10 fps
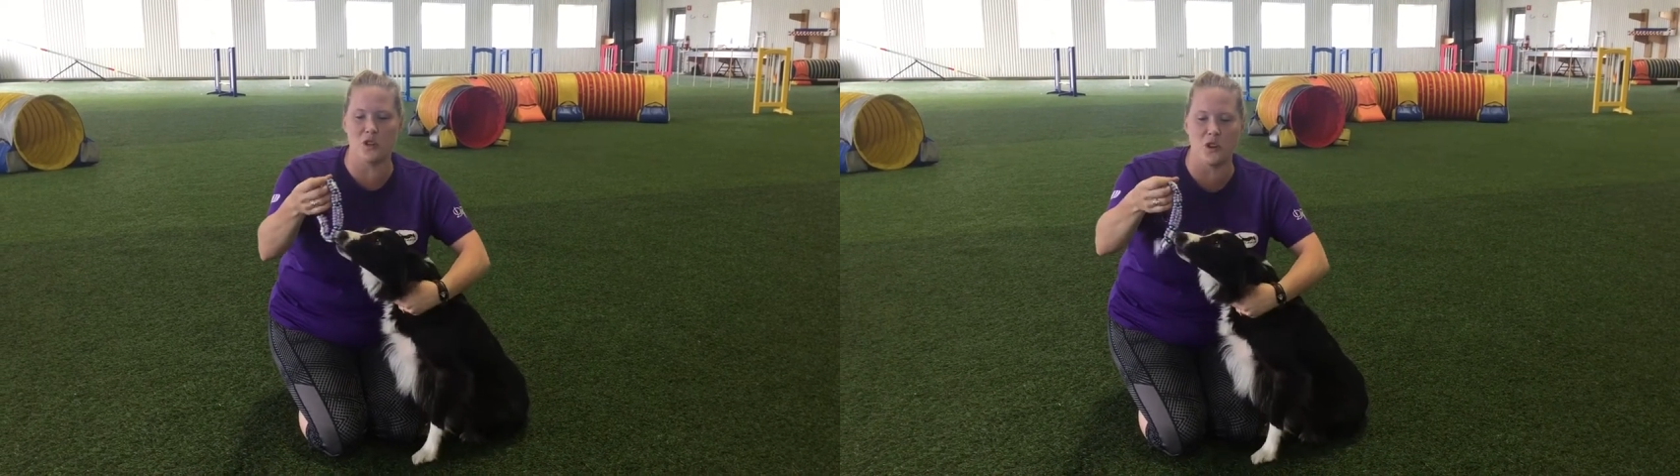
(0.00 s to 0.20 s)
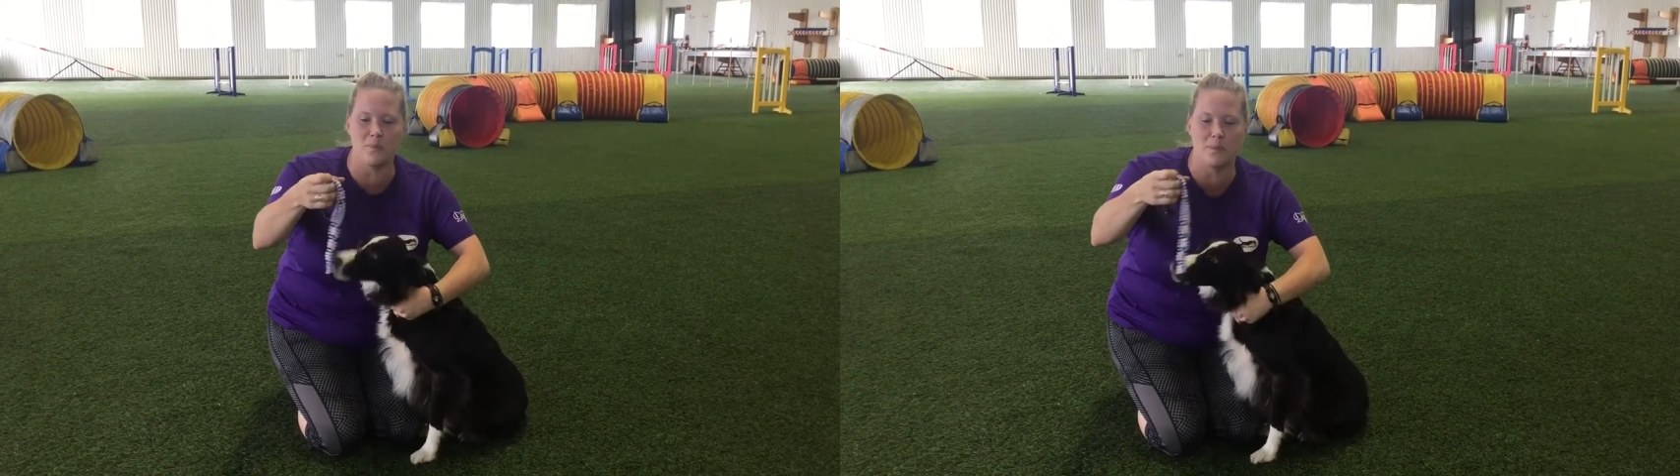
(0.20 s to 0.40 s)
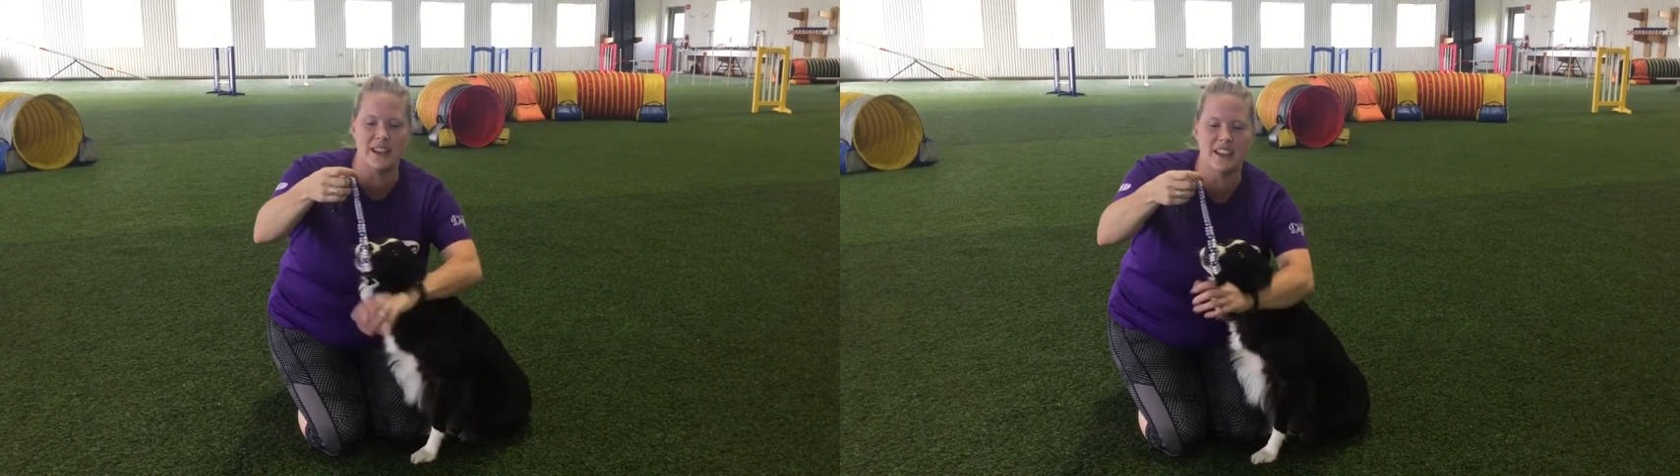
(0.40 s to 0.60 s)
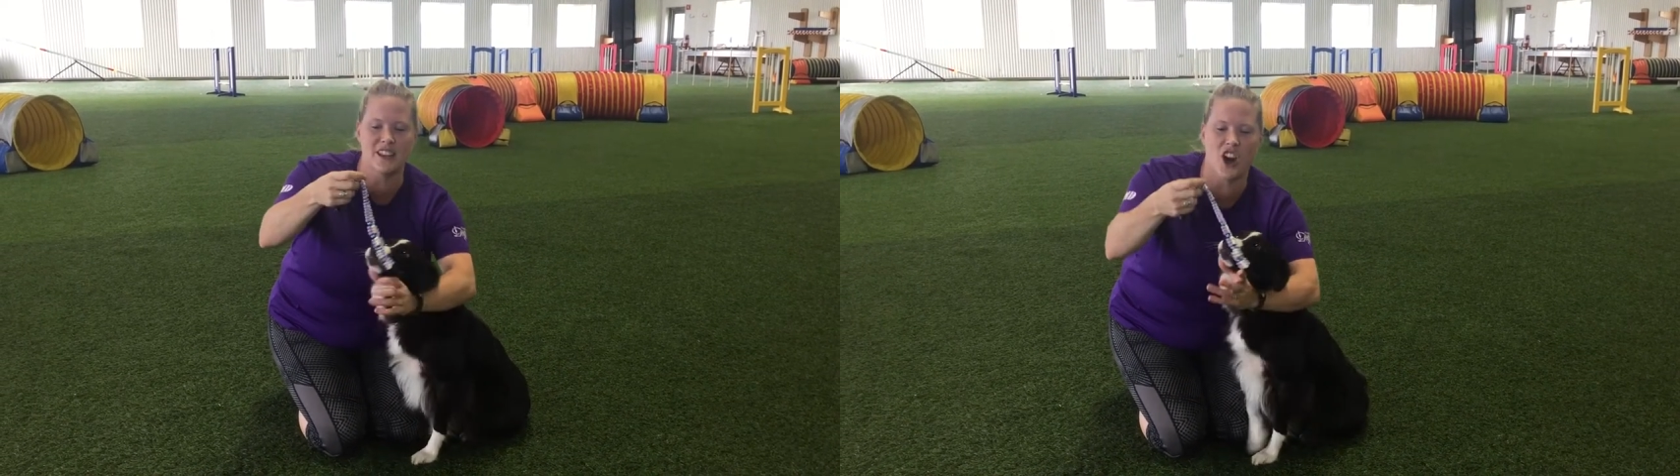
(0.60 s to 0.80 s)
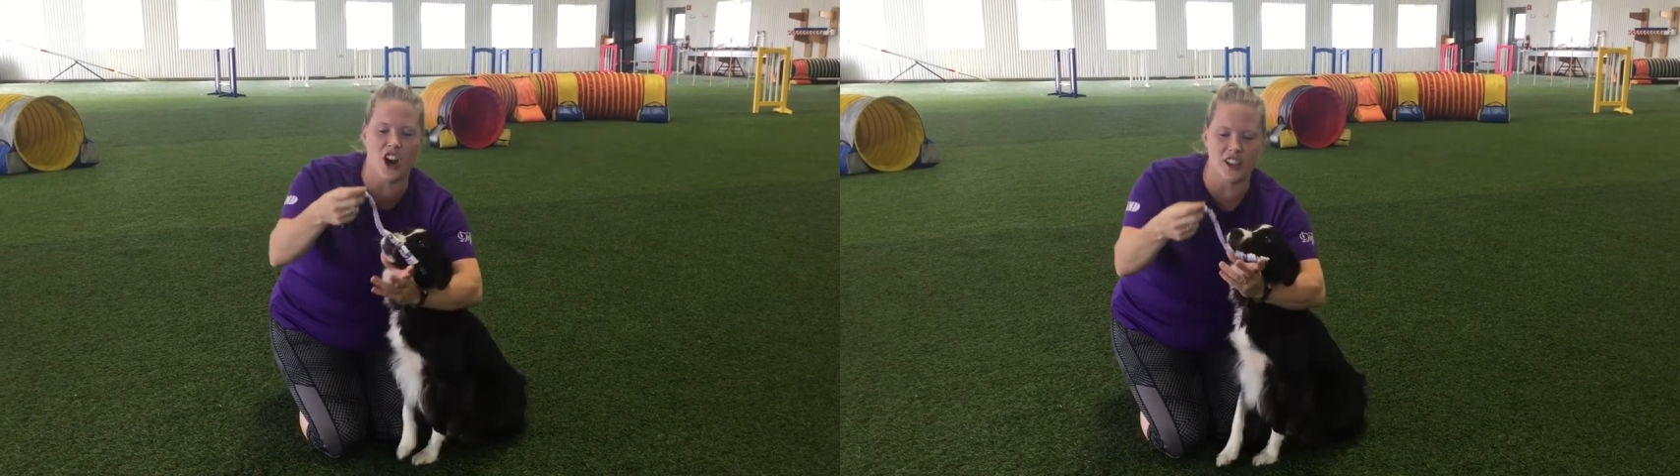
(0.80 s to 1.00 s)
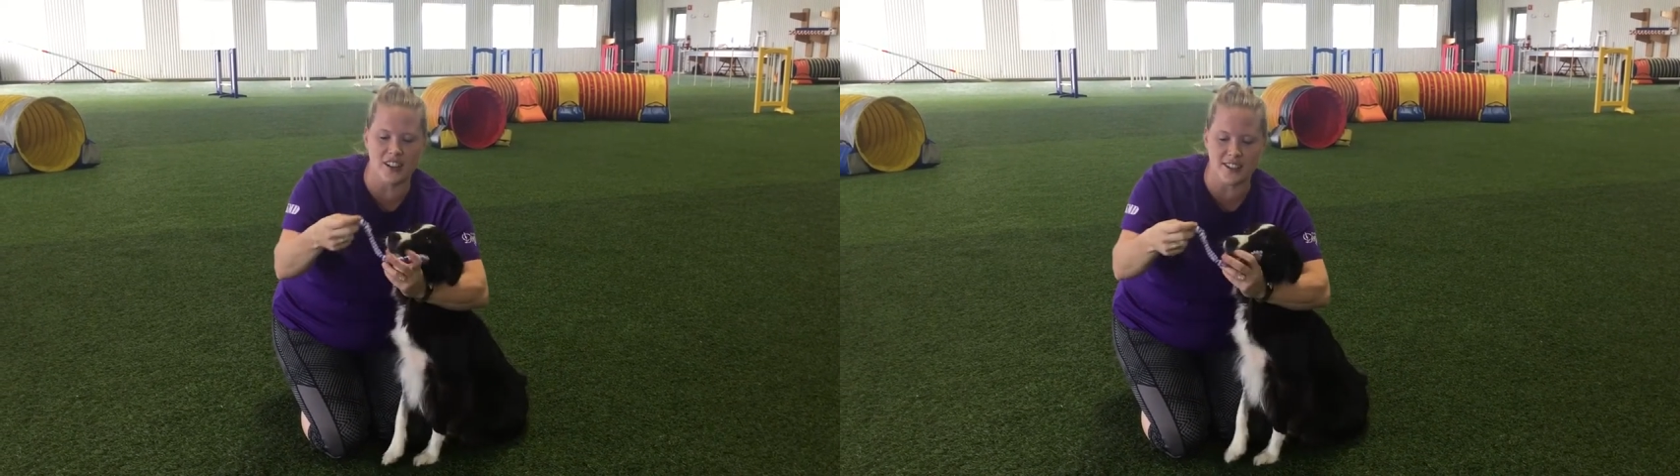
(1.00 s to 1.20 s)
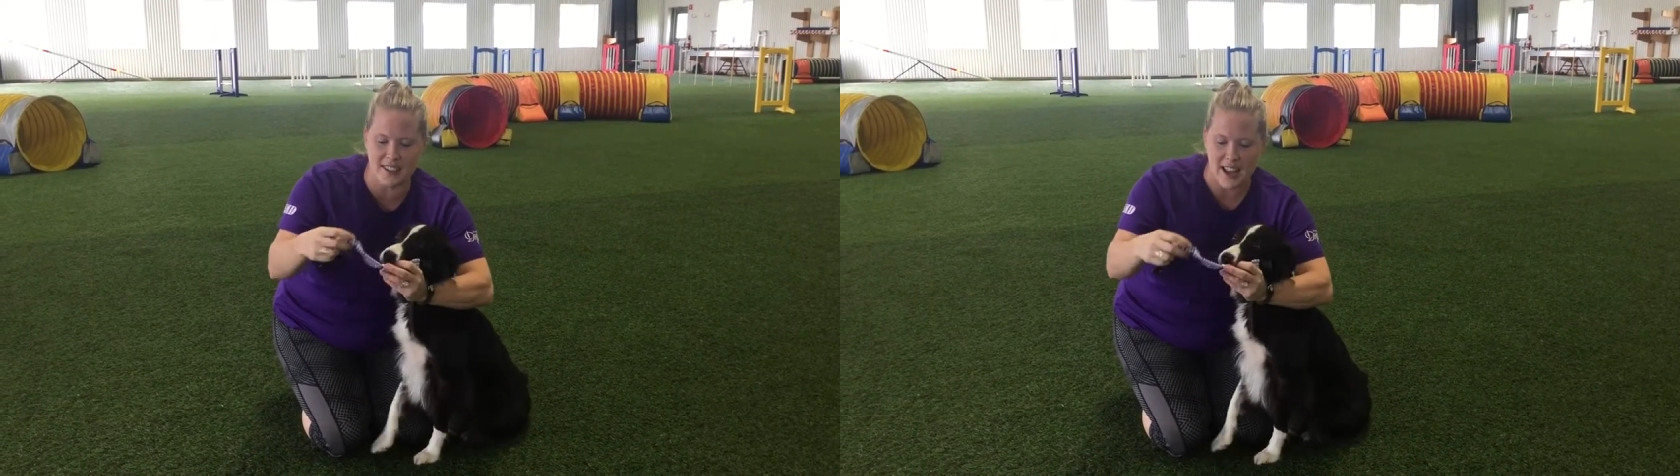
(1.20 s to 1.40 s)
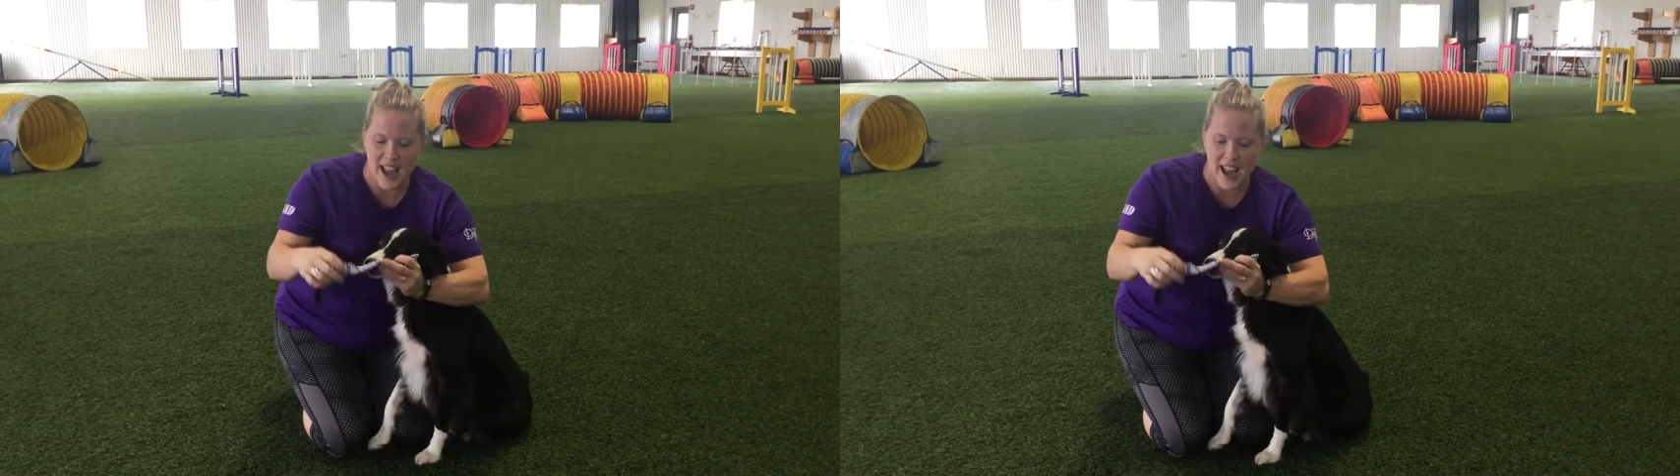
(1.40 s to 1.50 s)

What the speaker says: cool beaded collars